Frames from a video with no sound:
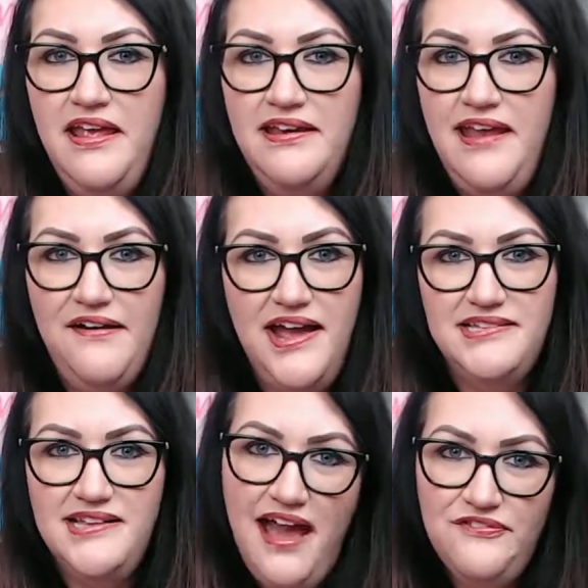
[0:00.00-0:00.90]
now
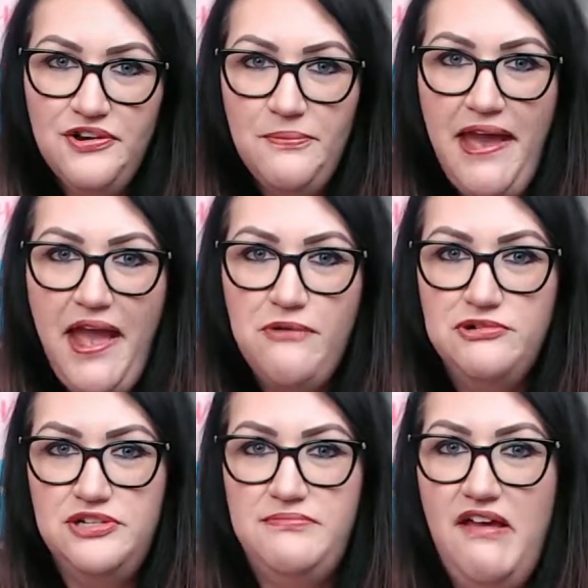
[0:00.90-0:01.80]
has Afterpay, which
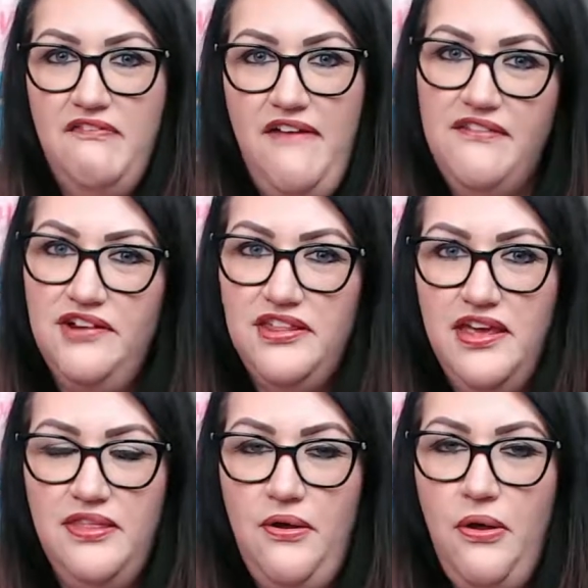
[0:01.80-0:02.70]
is my favorite thing
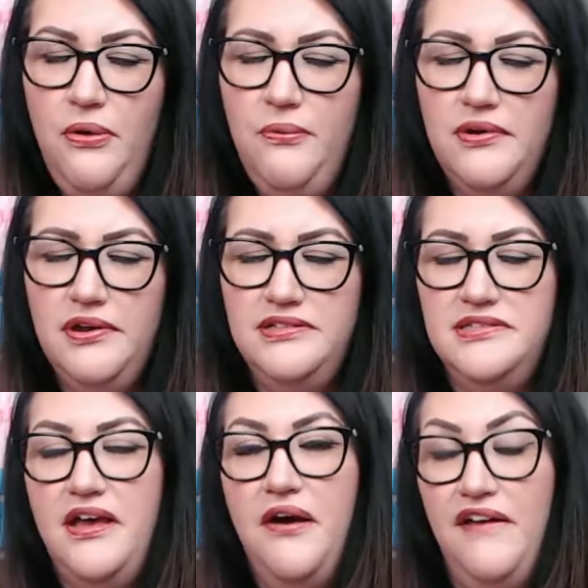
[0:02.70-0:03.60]
in the whole world.
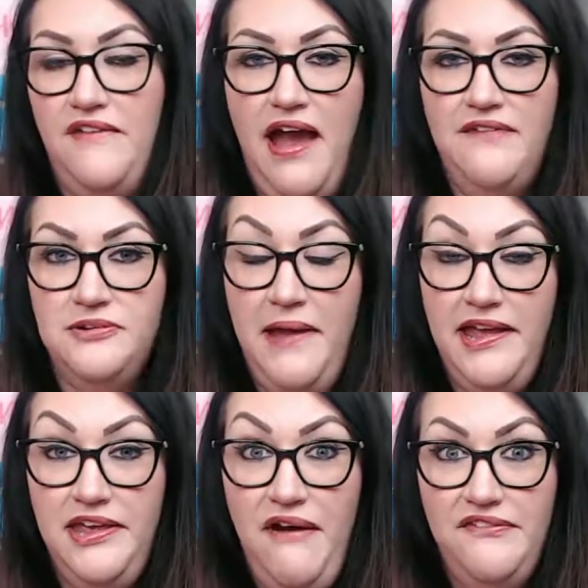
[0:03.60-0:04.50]
So if Afterpay,
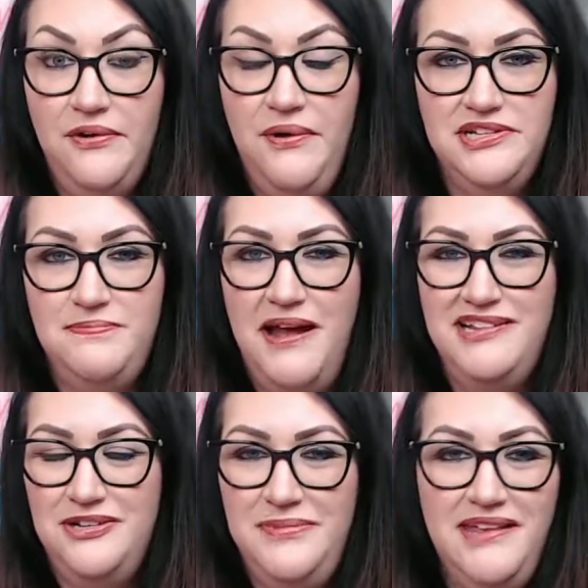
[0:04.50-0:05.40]
you ever want to
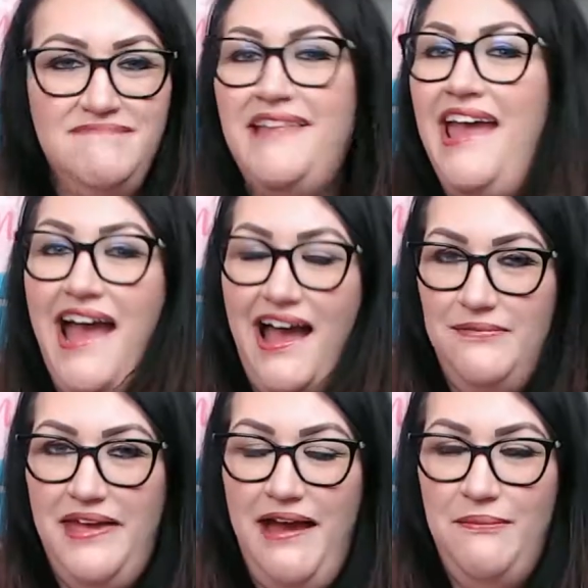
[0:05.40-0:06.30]
sponsor me, I'd
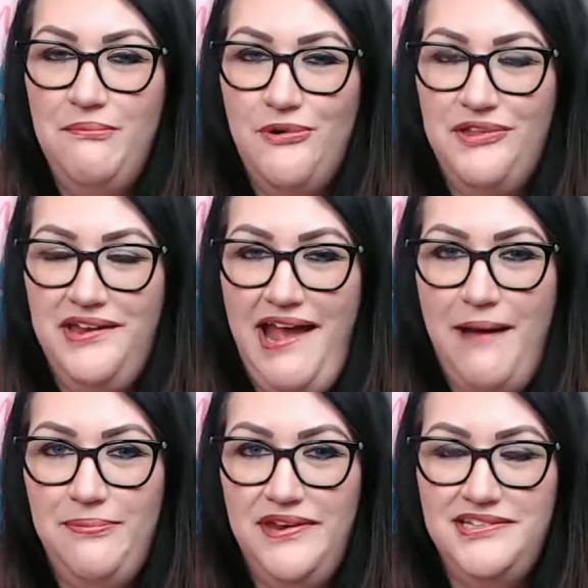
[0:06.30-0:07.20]
be more than
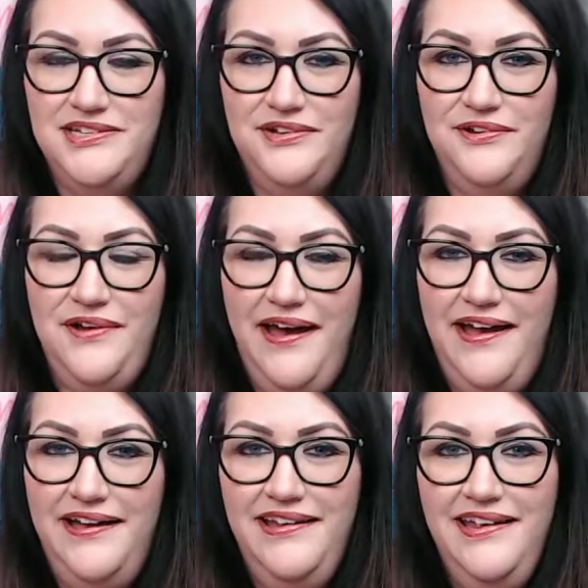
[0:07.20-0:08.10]
happy
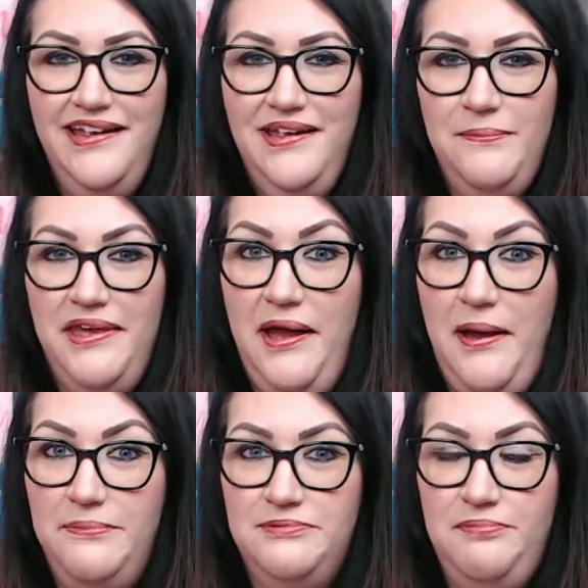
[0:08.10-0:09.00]
to be a
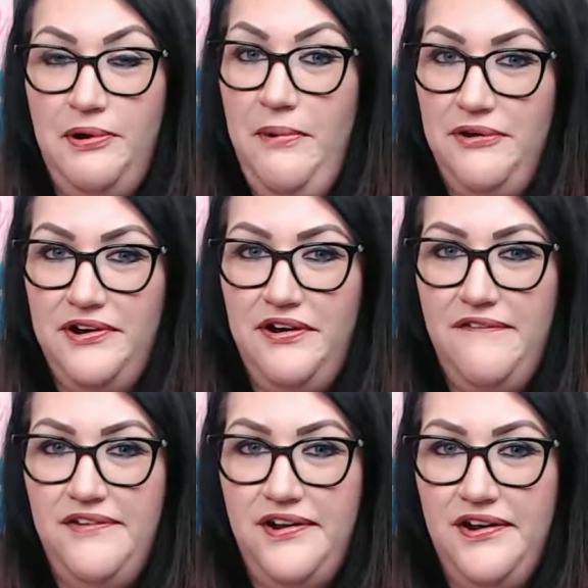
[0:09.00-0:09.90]
promoter
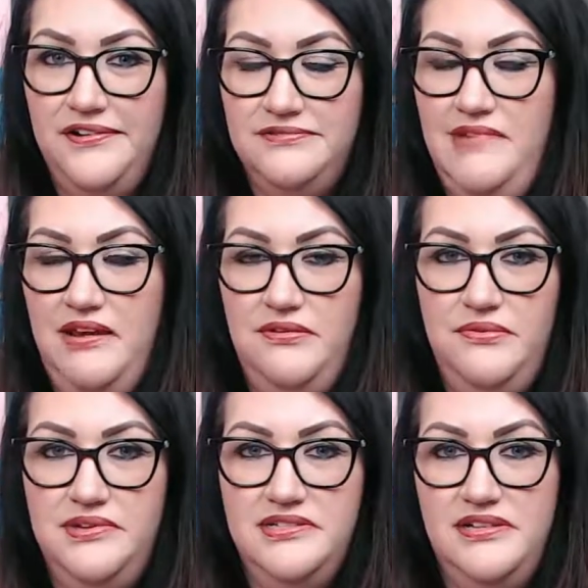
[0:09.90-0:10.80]
of your, I don't know
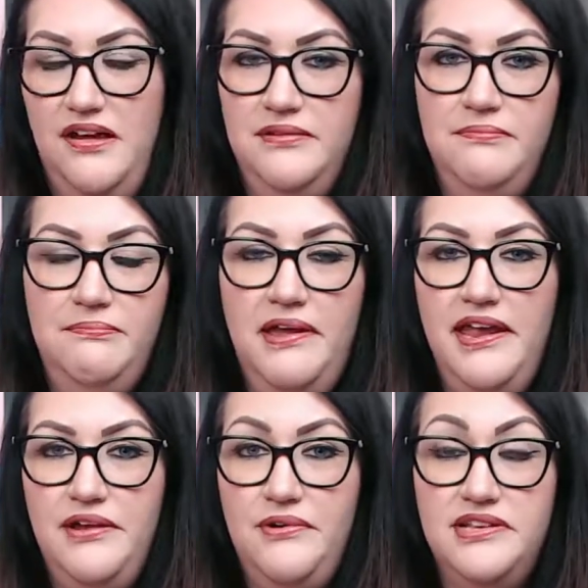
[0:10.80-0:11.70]
what it's called. But
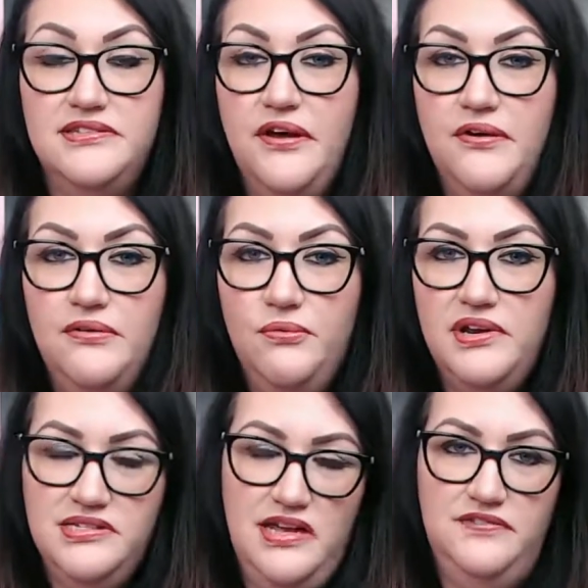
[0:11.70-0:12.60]
anyways, so what
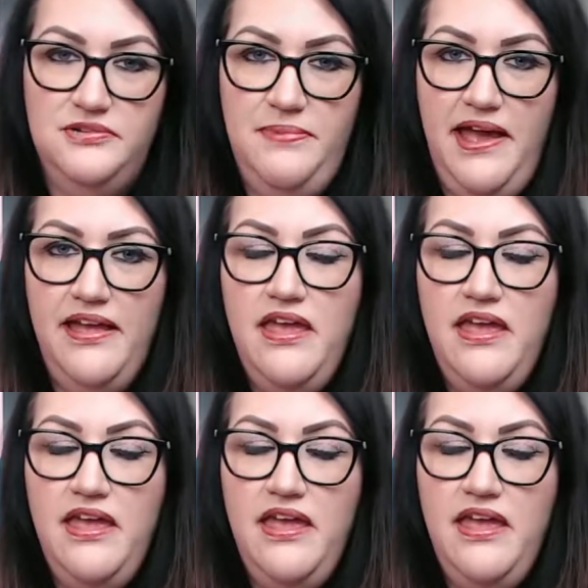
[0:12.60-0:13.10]
is Afterpay?